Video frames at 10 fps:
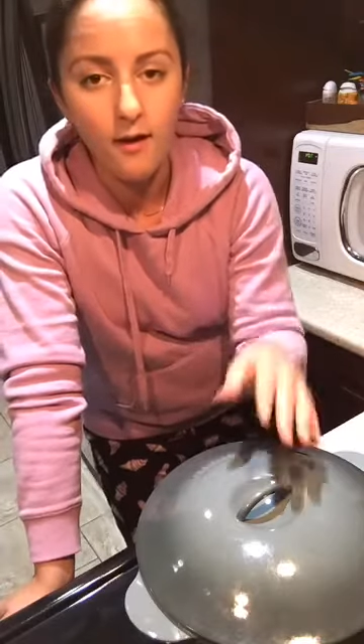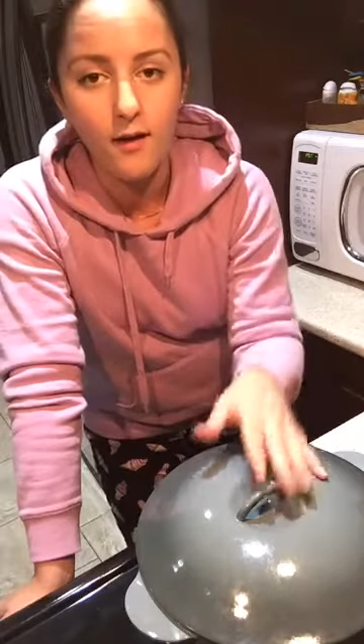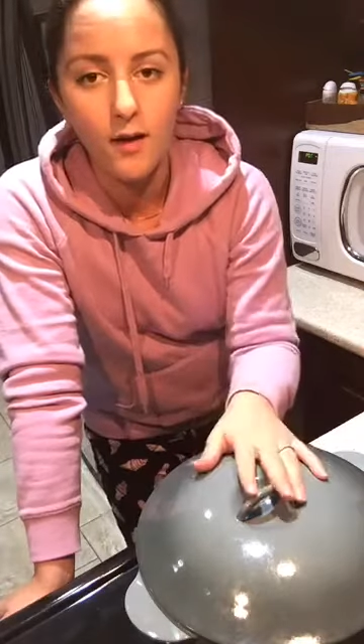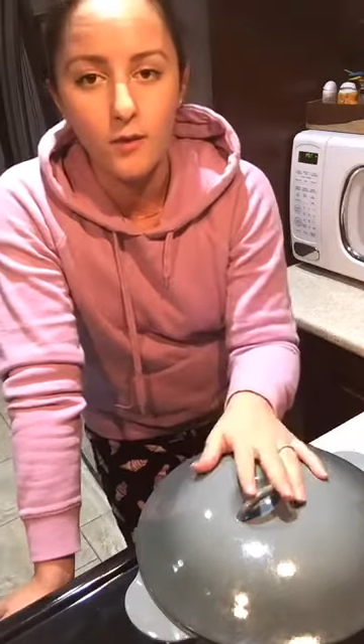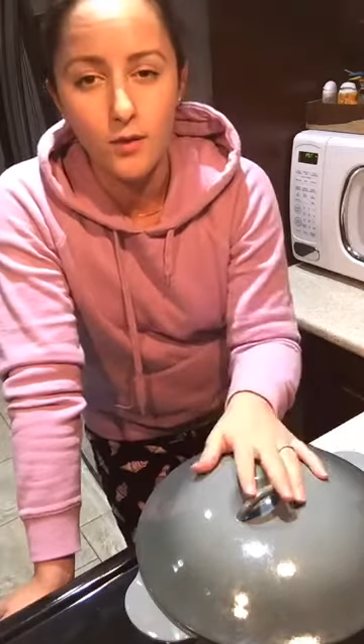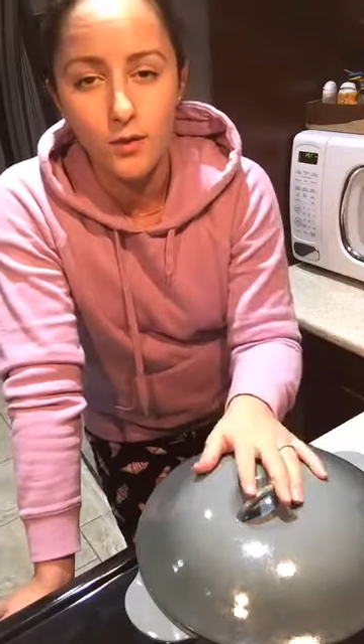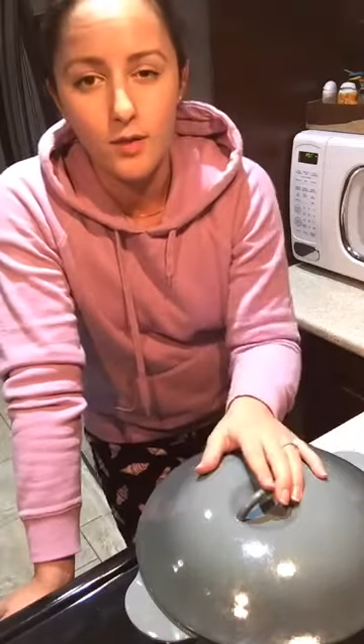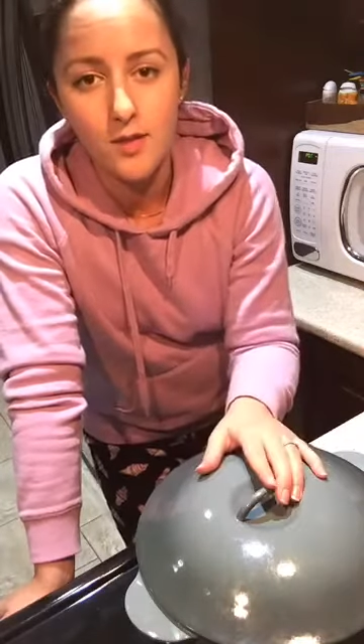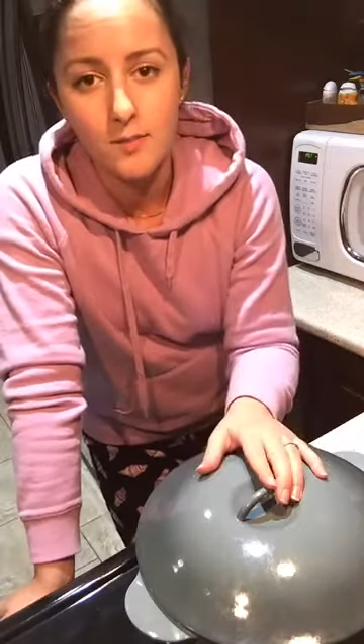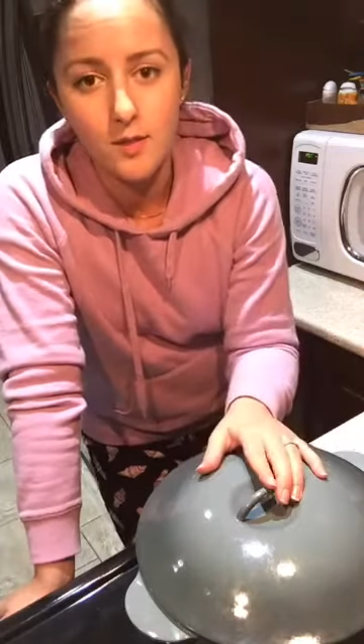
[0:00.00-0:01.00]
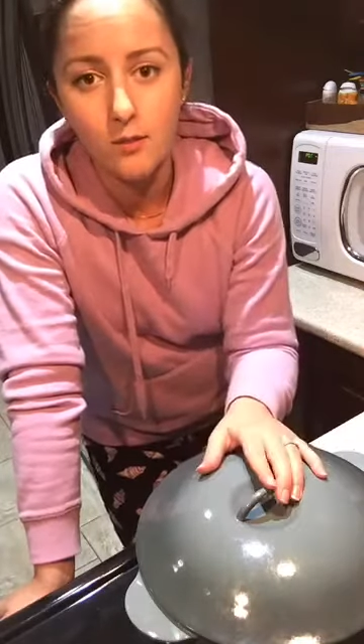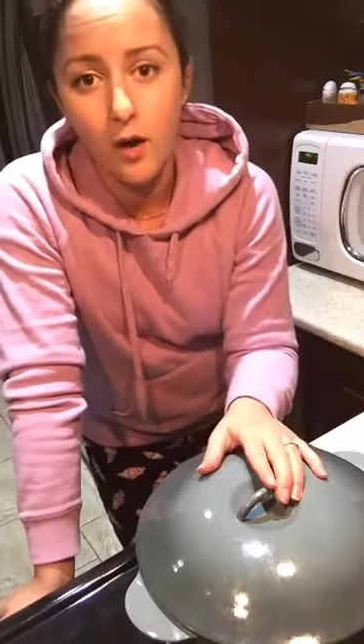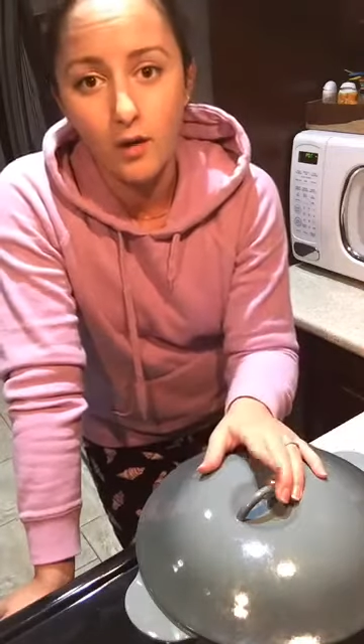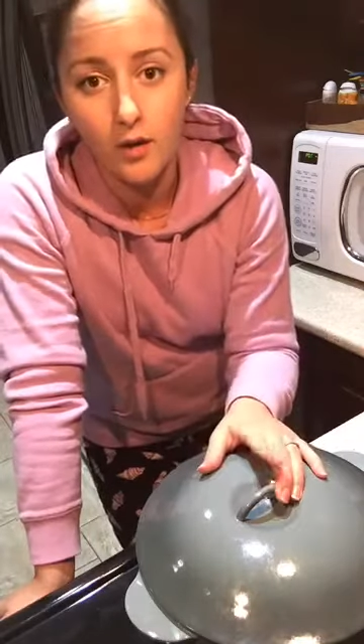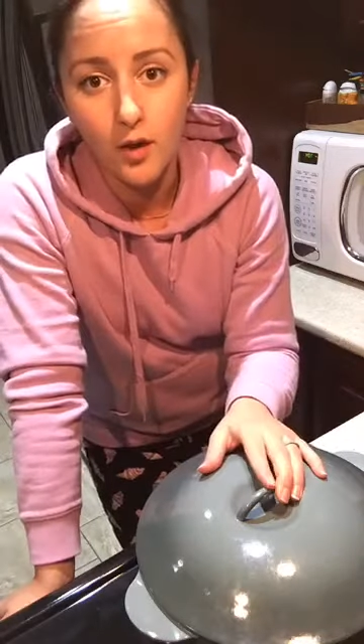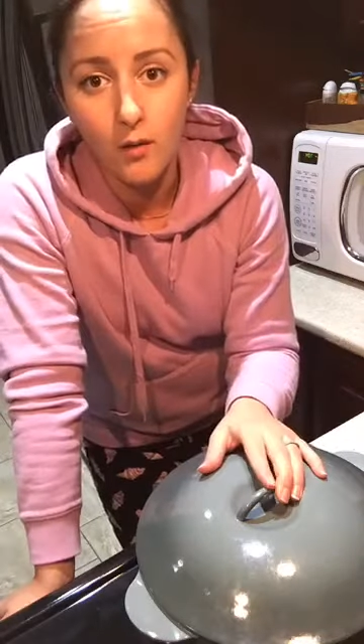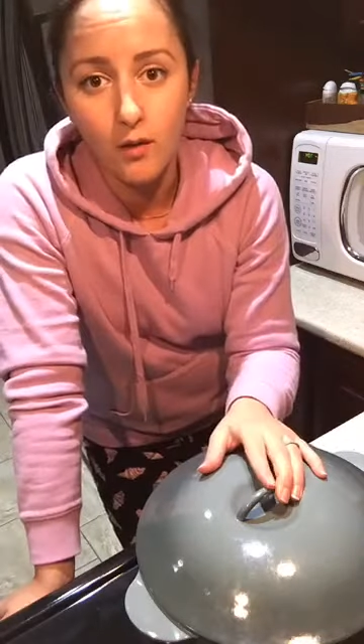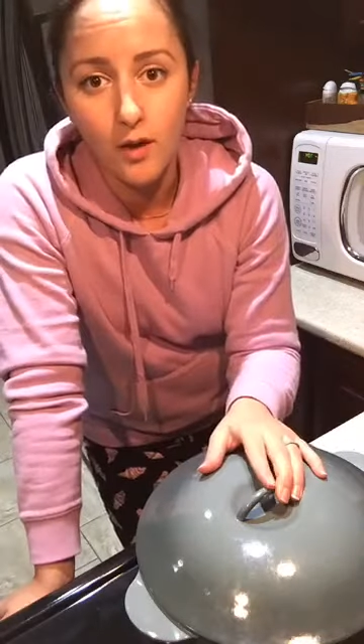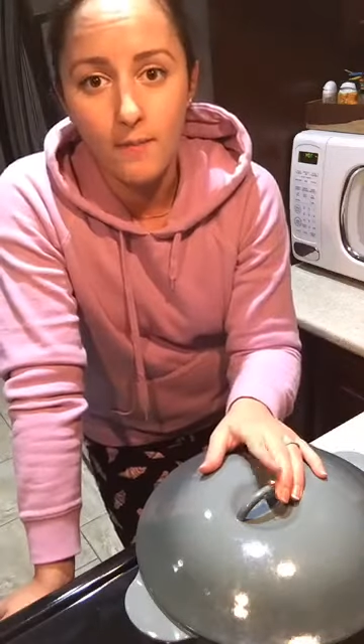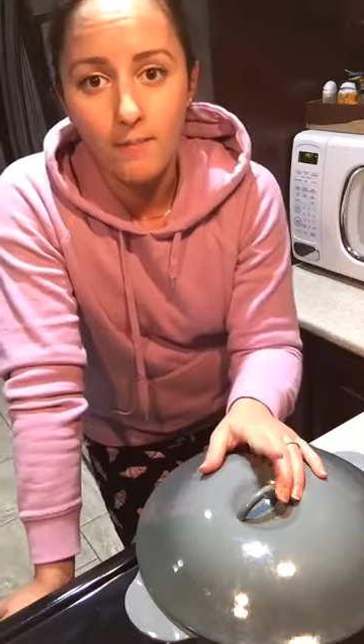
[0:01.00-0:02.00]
and we usually steam some broccoli to go with it.